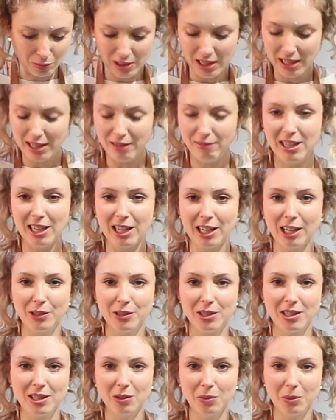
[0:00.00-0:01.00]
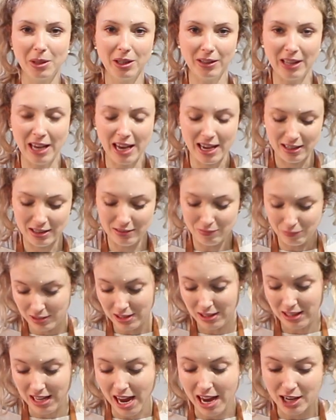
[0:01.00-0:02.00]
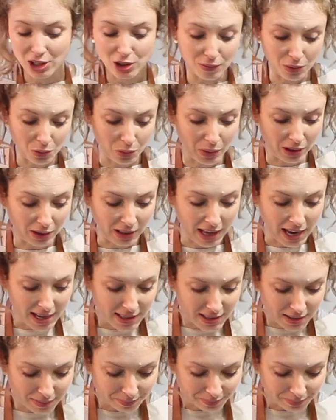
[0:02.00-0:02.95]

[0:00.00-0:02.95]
really close to the wheel head, to the edge of the wheel head.